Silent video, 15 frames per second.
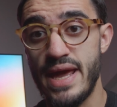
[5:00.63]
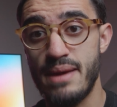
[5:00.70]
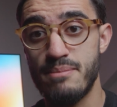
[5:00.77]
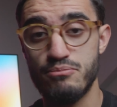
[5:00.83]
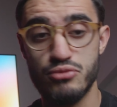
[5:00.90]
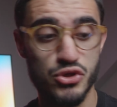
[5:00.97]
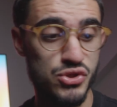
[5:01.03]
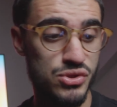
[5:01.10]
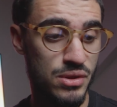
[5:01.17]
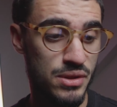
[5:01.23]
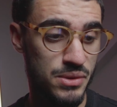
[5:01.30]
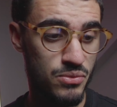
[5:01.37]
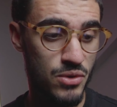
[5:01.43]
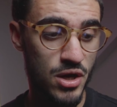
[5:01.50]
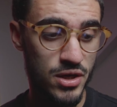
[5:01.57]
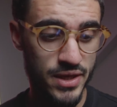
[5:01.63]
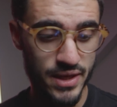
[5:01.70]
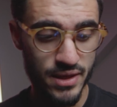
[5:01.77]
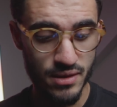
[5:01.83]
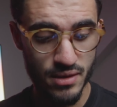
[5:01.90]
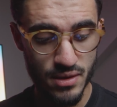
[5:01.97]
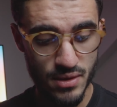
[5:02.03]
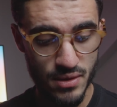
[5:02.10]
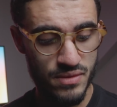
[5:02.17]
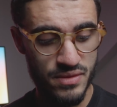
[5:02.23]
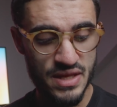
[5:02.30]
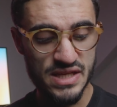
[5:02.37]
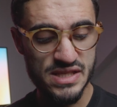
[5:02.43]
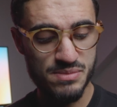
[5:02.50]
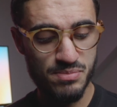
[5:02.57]
am personally rocking.
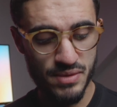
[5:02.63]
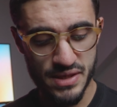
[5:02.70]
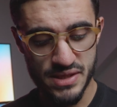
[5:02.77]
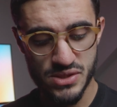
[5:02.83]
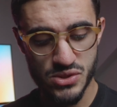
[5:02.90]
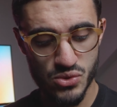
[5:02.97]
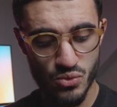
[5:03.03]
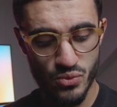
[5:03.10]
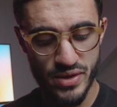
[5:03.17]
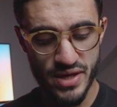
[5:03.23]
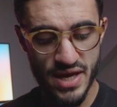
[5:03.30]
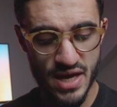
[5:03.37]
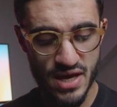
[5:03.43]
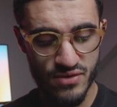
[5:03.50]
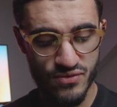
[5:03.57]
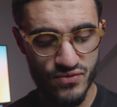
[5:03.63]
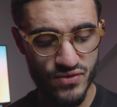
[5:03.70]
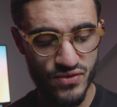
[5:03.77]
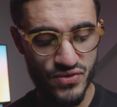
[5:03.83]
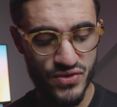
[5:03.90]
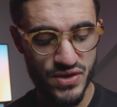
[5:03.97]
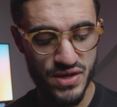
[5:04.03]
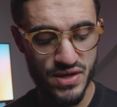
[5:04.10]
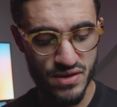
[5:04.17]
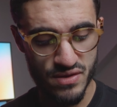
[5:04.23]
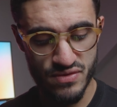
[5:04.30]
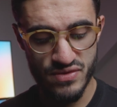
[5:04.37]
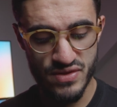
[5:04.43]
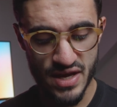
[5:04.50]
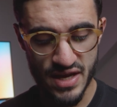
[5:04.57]
Next place, we have the
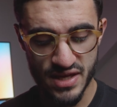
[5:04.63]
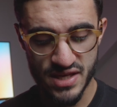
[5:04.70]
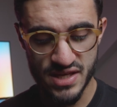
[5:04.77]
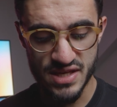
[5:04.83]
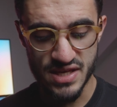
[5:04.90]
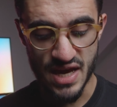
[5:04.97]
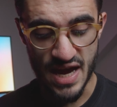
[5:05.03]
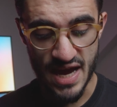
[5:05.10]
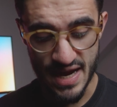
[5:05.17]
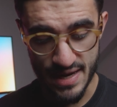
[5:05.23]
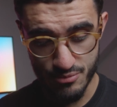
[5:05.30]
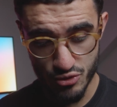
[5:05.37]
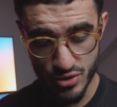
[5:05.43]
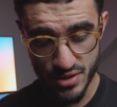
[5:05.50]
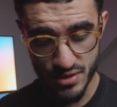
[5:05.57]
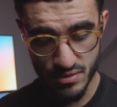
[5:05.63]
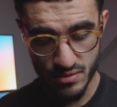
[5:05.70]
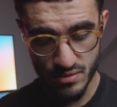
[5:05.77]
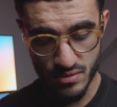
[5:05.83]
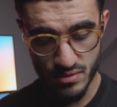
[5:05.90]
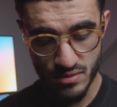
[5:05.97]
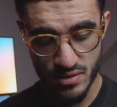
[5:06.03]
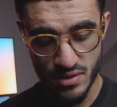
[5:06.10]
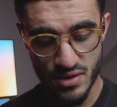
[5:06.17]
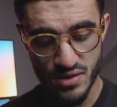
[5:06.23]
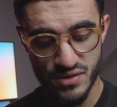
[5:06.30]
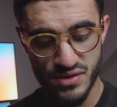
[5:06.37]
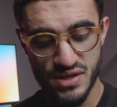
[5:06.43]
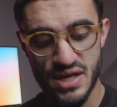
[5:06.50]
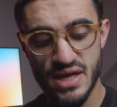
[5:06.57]
Nike Hybrid.
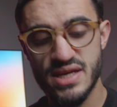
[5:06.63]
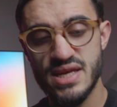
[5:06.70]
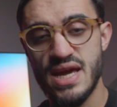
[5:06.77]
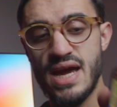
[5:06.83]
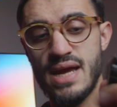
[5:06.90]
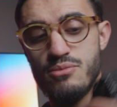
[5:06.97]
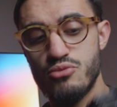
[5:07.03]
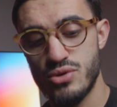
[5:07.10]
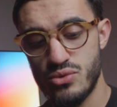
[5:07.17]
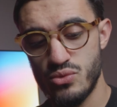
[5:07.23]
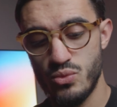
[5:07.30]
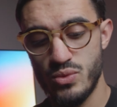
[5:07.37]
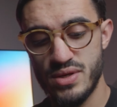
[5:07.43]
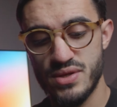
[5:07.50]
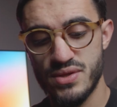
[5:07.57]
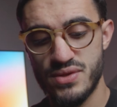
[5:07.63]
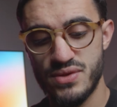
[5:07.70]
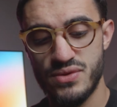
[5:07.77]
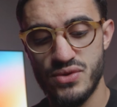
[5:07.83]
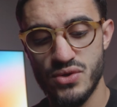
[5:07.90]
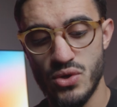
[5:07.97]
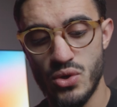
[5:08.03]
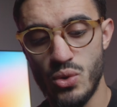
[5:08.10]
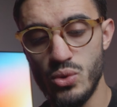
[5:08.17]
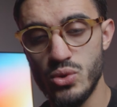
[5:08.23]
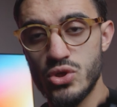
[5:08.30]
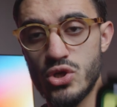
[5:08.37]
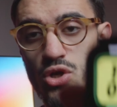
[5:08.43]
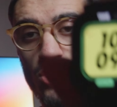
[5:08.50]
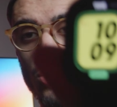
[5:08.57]
The Nike Hybrid with the whole
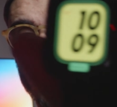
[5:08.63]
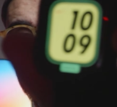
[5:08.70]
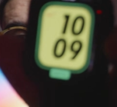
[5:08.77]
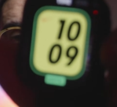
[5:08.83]
color